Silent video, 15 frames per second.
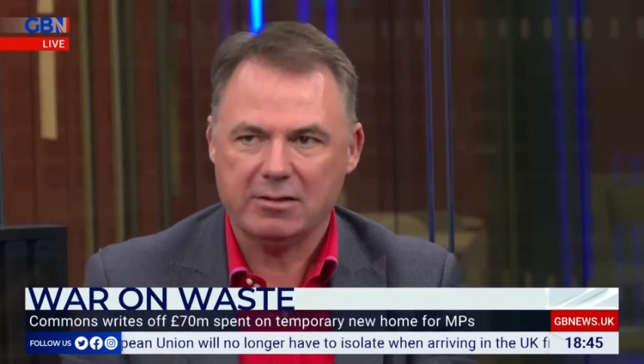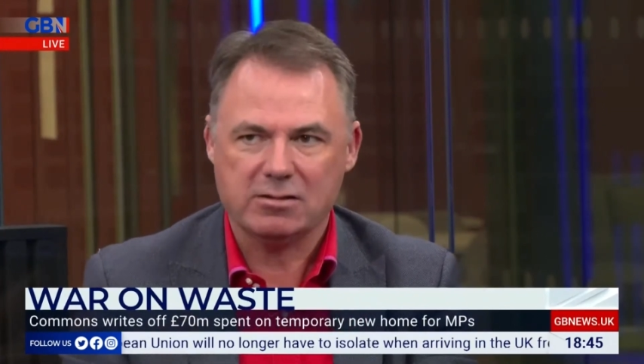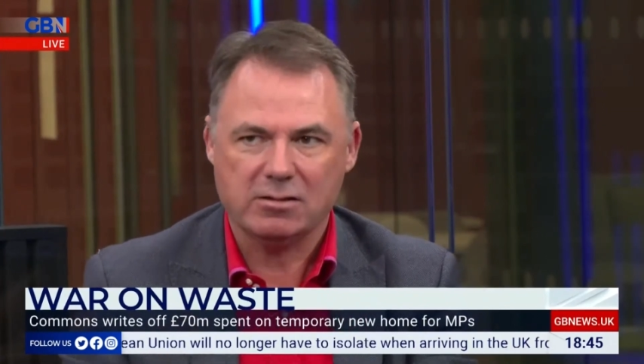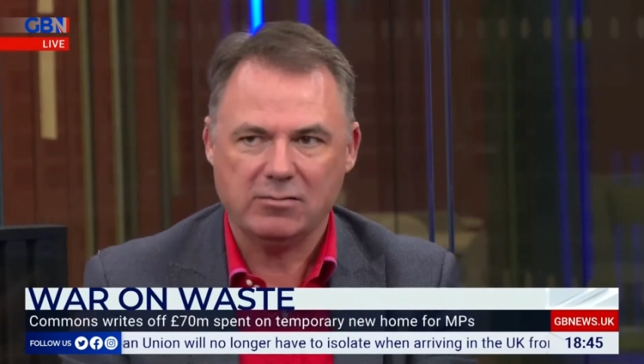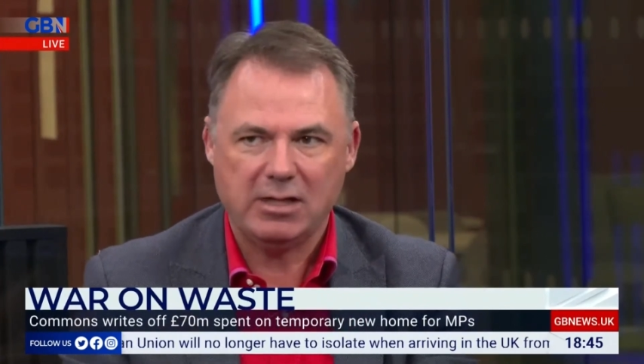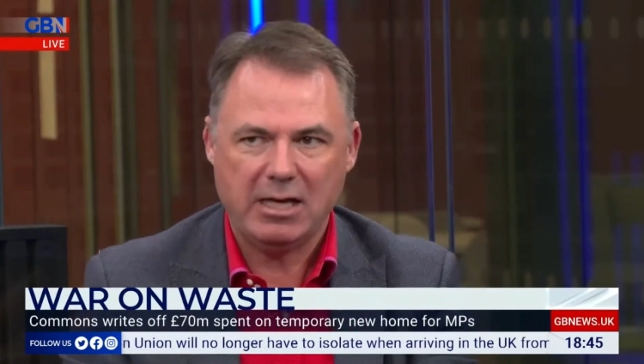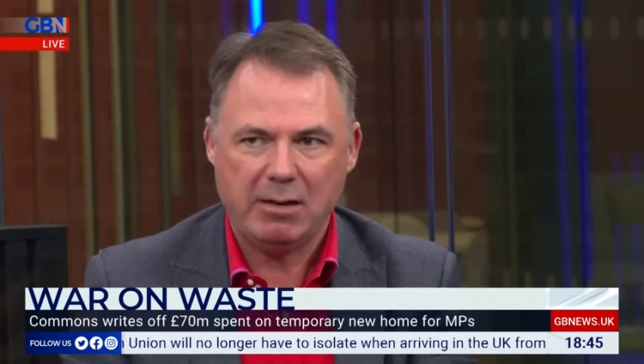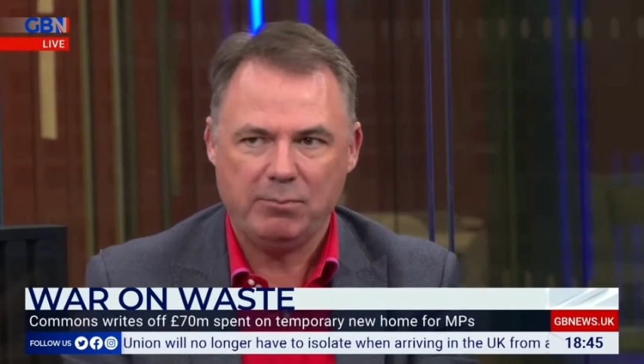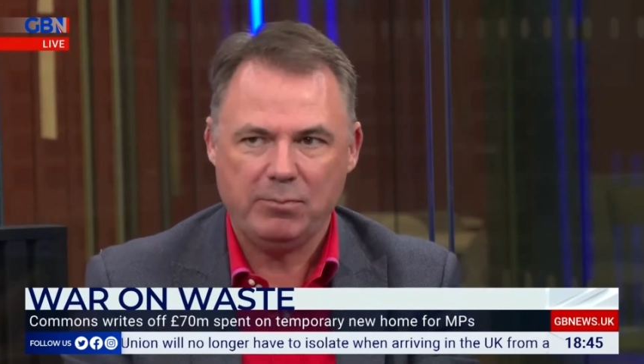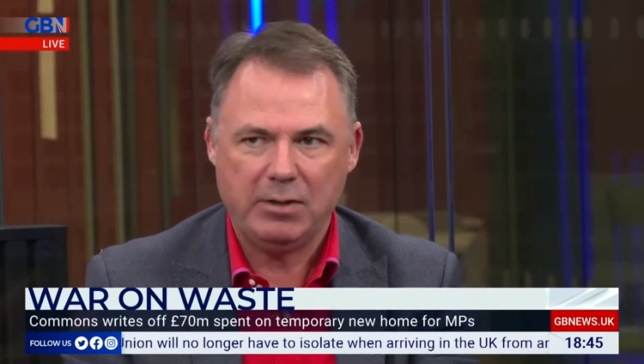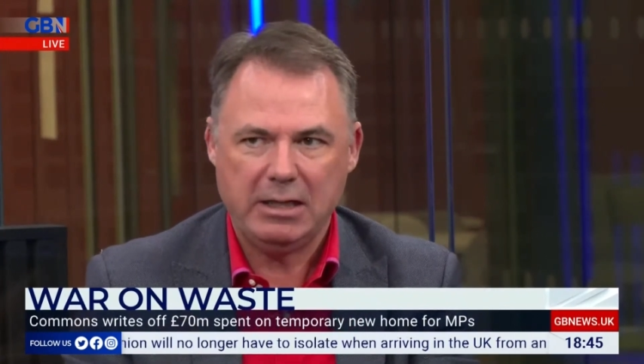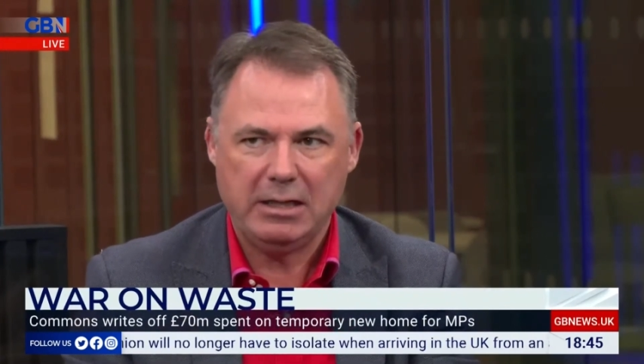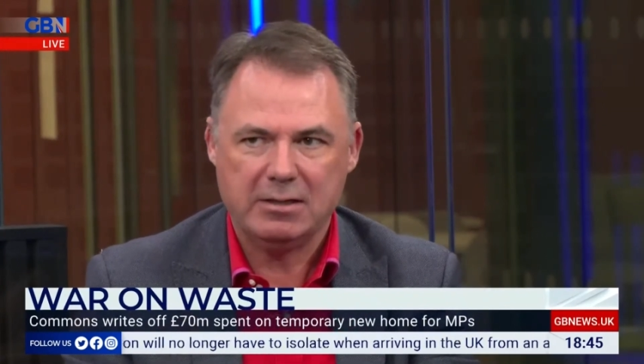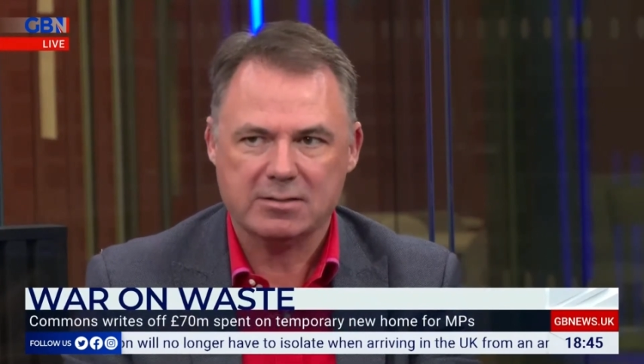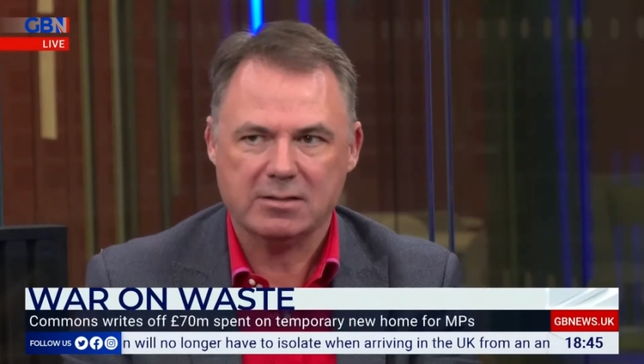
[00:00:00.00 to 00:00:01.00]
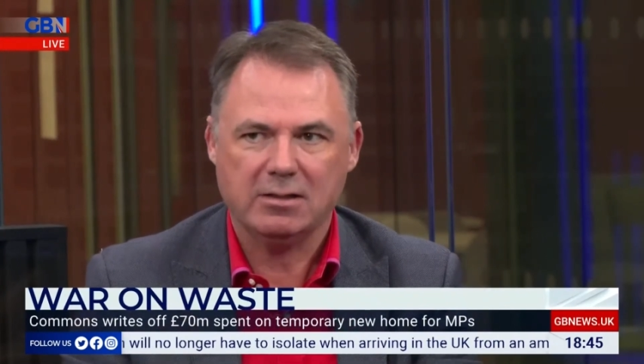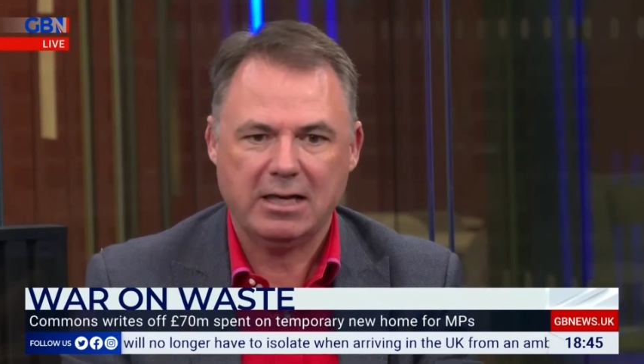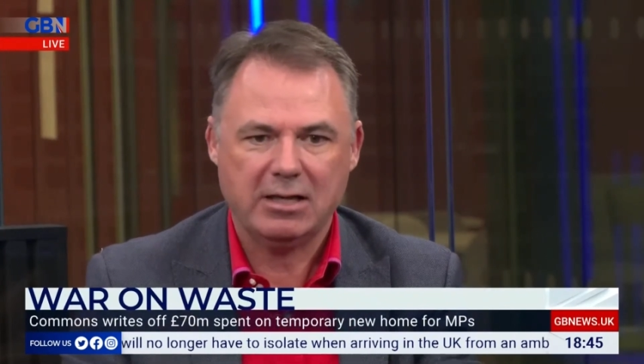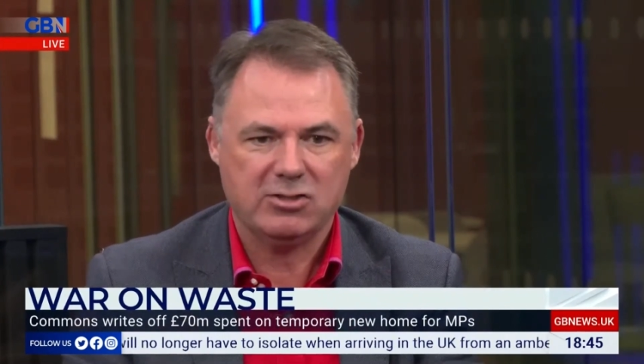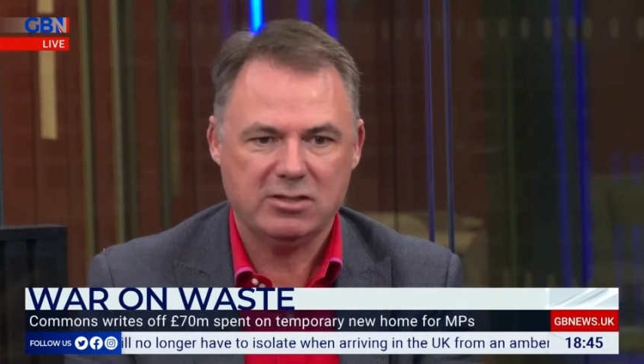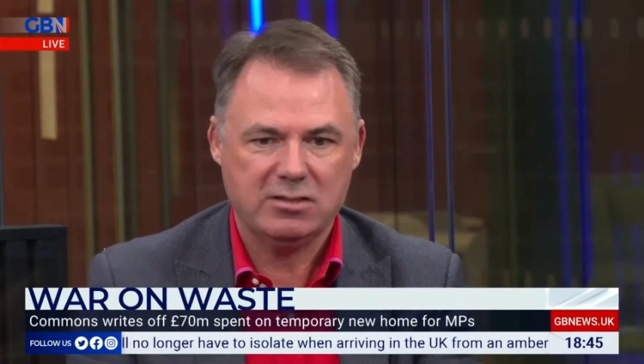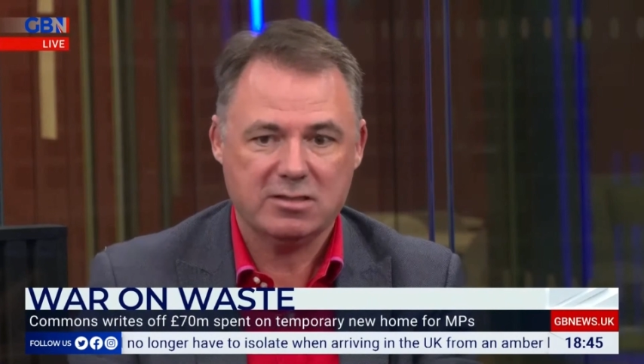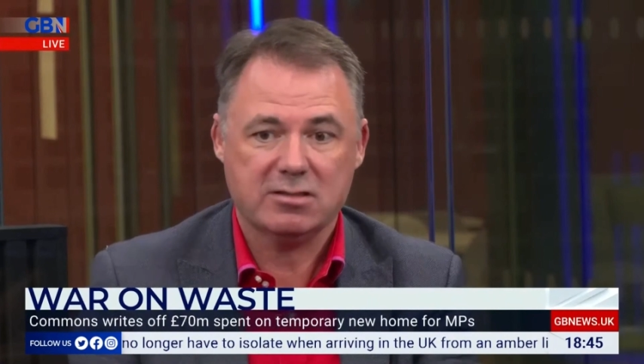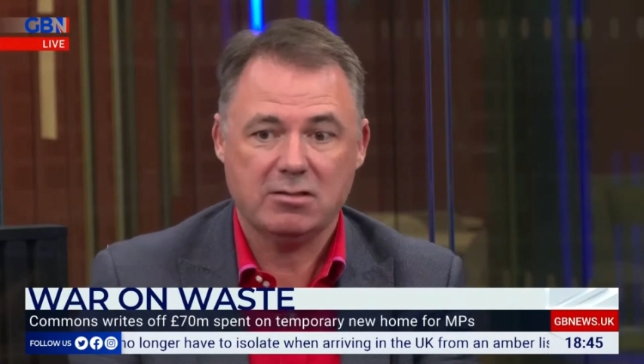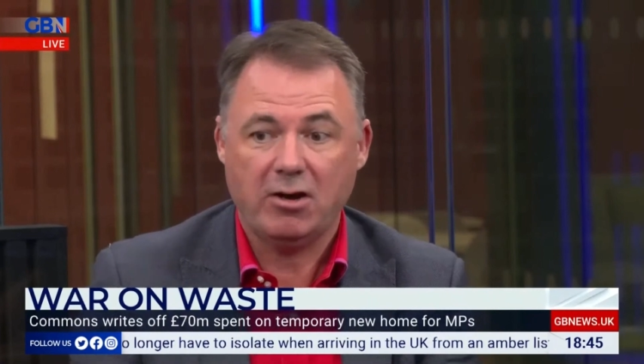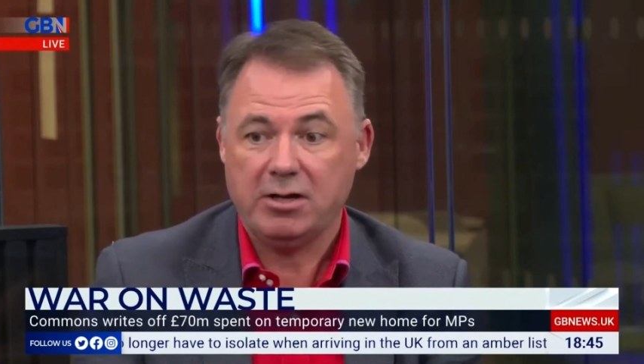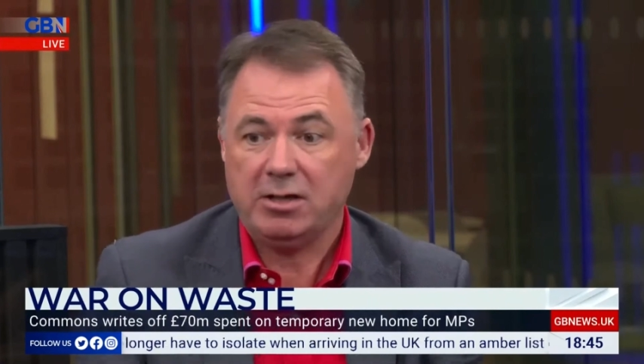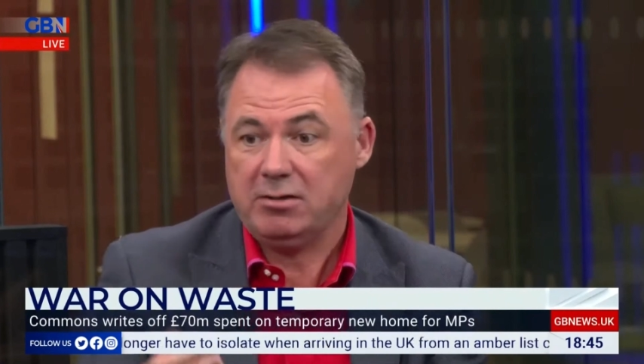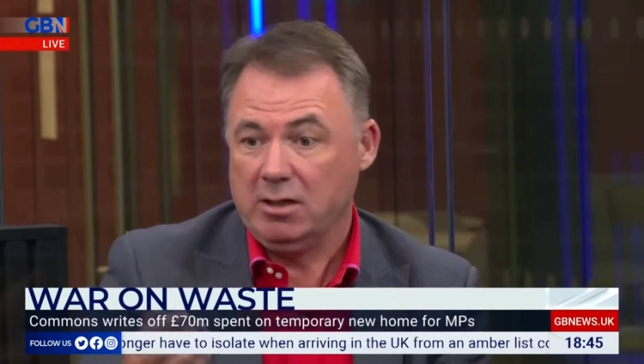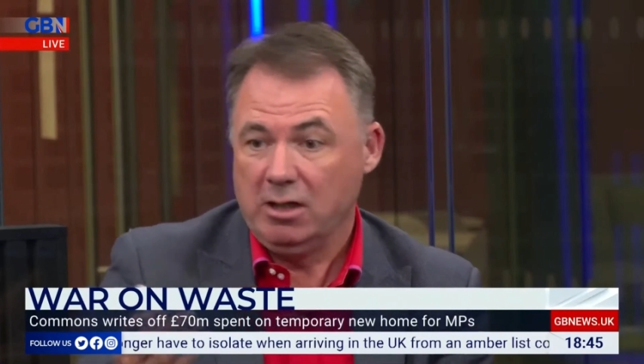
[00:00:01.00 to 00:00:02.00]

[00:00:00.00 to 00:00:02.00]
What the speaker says: of the MPs and actually decided,